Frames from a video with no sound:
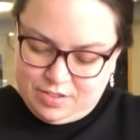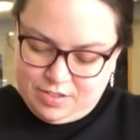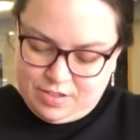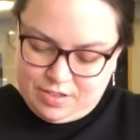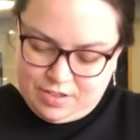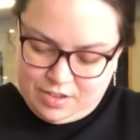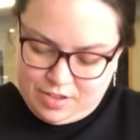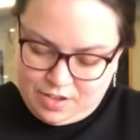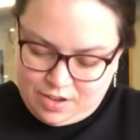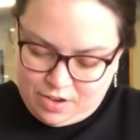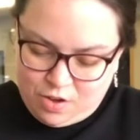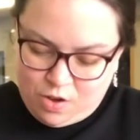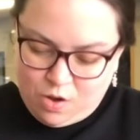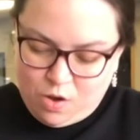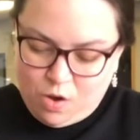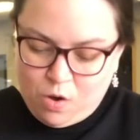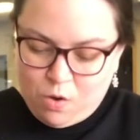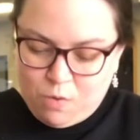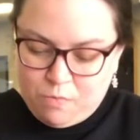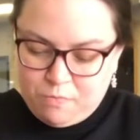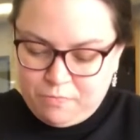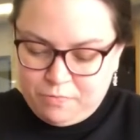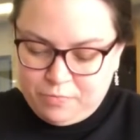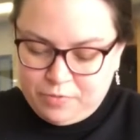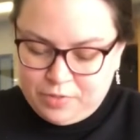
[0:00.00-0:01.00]
And
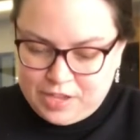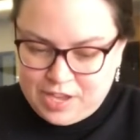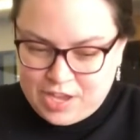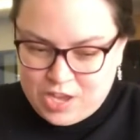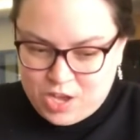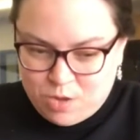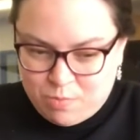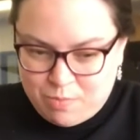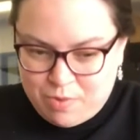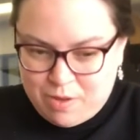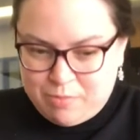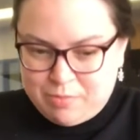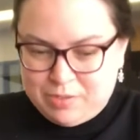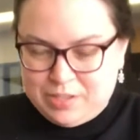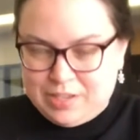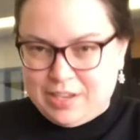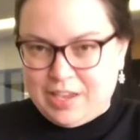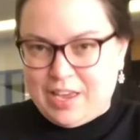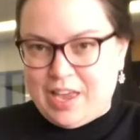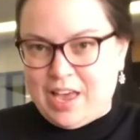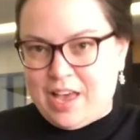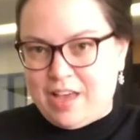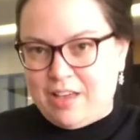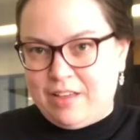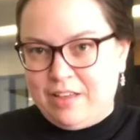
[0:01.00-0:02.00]
hopefully you'll be able to
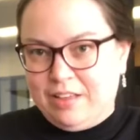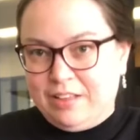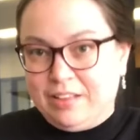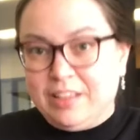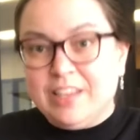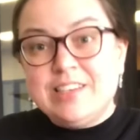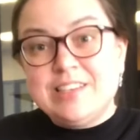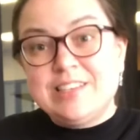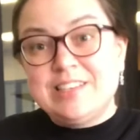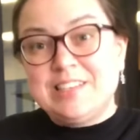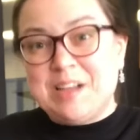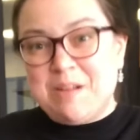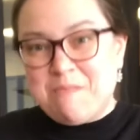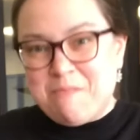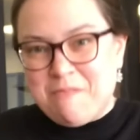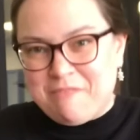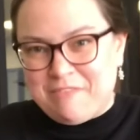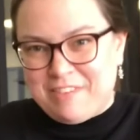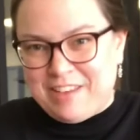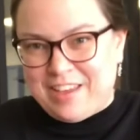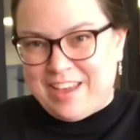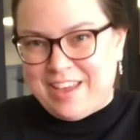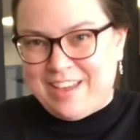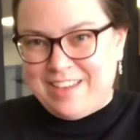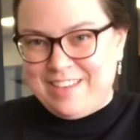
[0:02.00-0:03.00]
get at least some of
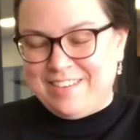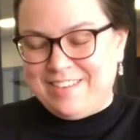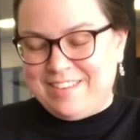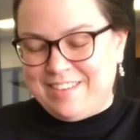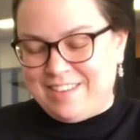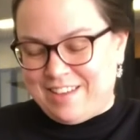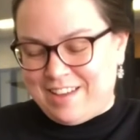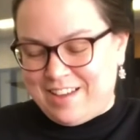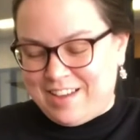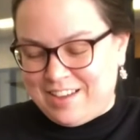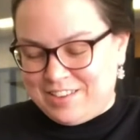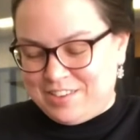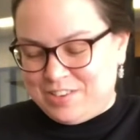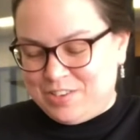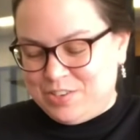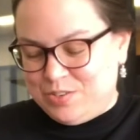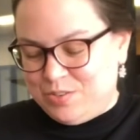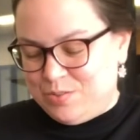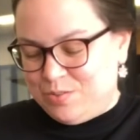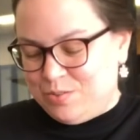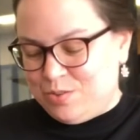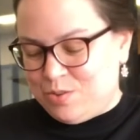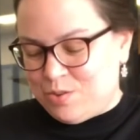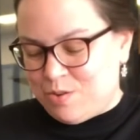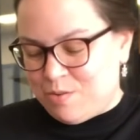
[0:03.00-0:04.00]
it onto
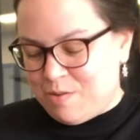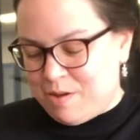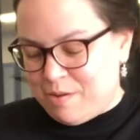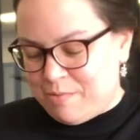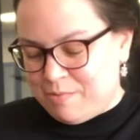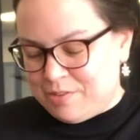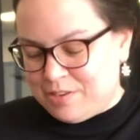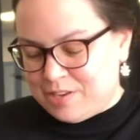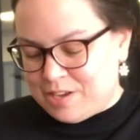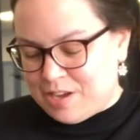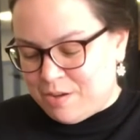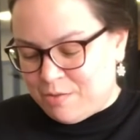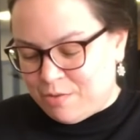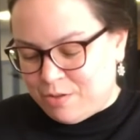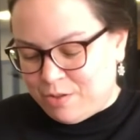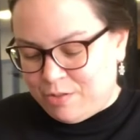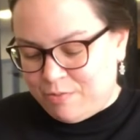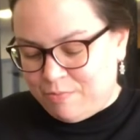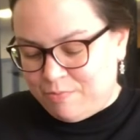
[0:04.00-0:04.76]
your paper towel.